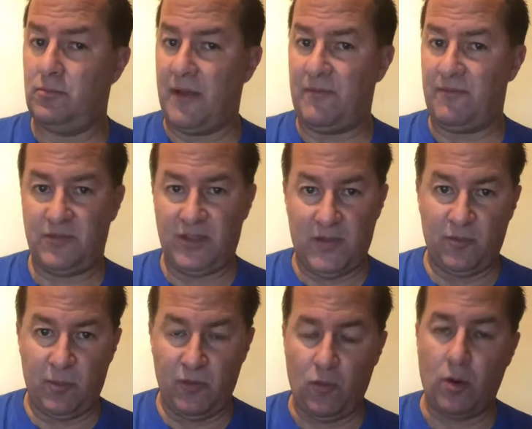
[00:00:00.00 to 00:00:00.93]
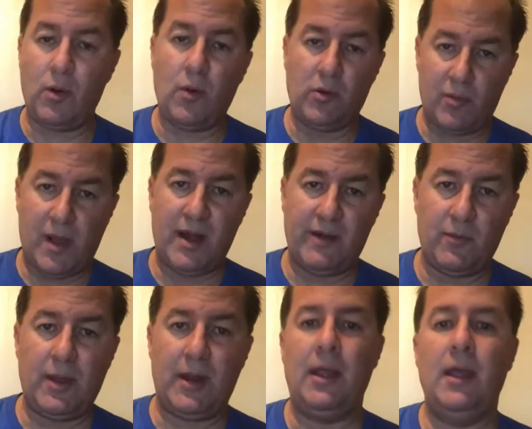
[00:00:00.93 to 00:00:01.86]
I've said this before, but I want to remind
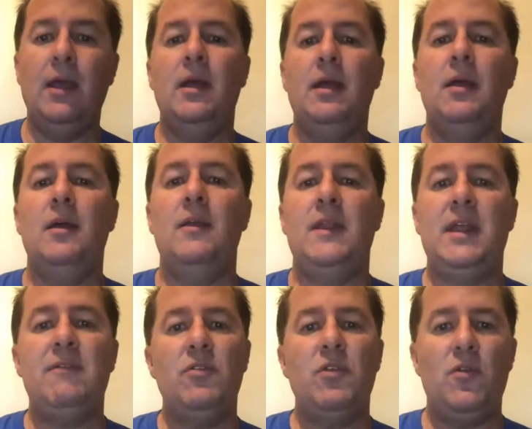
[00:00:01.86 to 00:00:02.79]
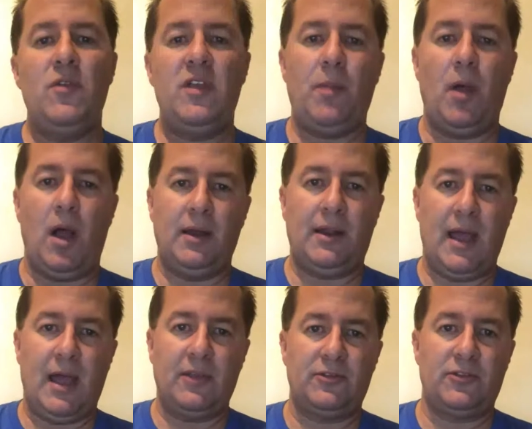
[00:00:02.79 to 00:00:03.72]
everybody that even though these
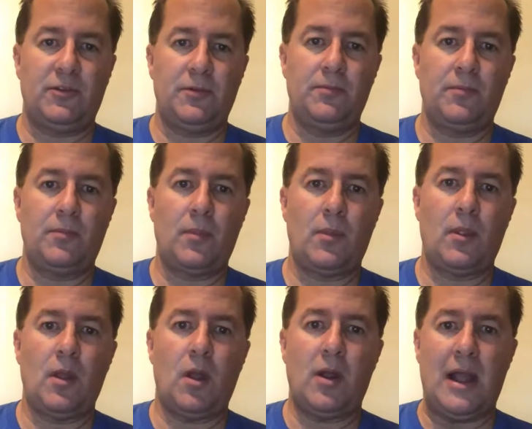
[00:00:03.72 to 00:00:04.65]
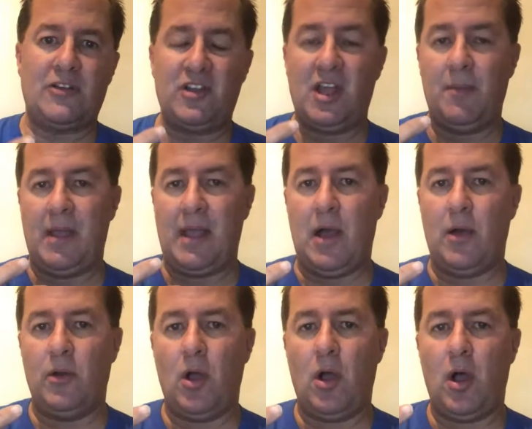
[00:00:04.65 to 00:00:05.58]
podcasts are actually coming
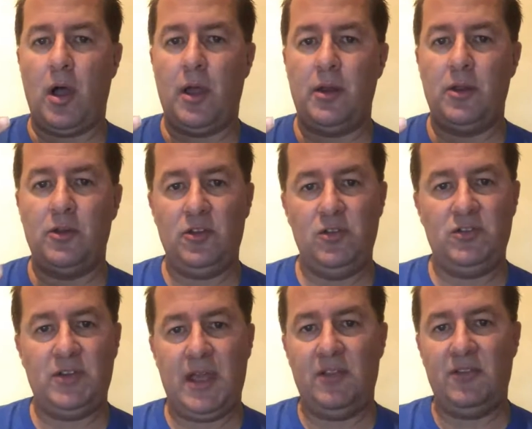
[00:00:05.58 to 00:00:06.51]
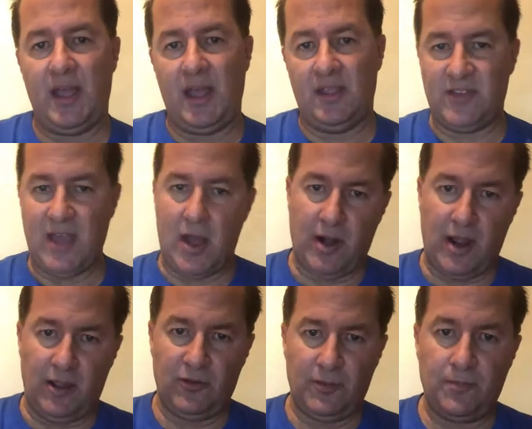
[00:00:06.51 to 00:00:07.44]
out on Tuesdays and
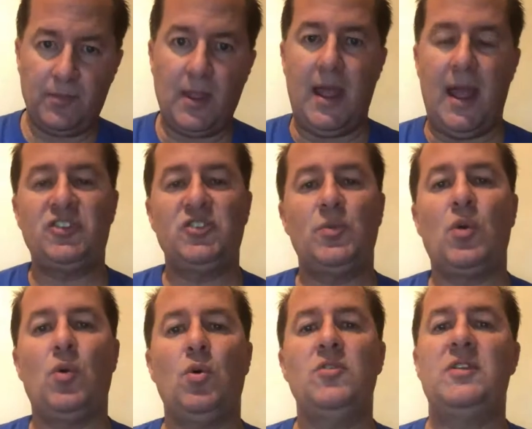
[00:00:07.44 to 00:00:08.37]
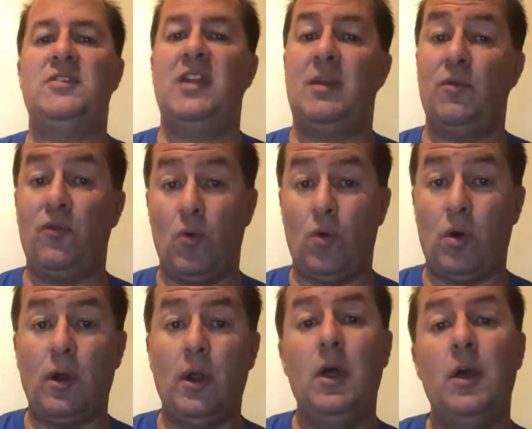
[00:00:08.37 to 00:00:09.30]
Saturdays, I actually record these the day
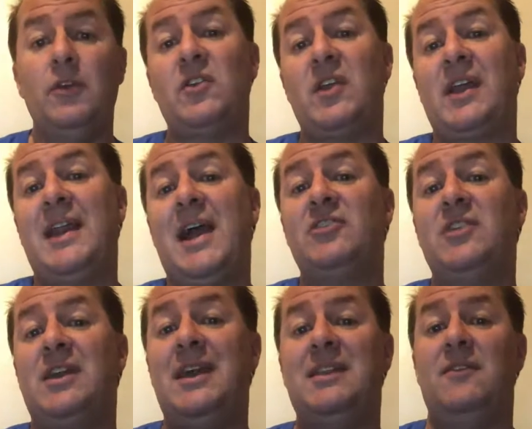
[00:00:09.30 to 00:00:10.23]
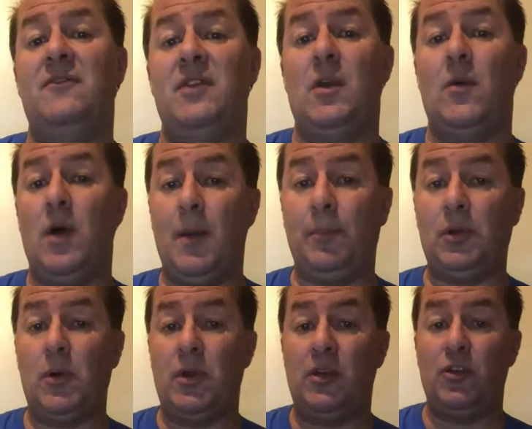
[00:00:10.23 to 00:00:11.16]
before so that I can actually get the video
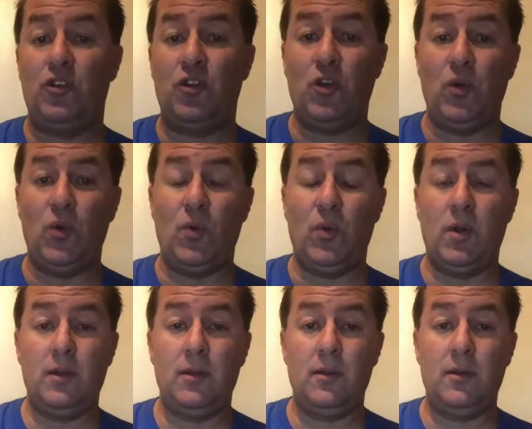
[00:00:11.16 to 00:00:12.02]
uploaded to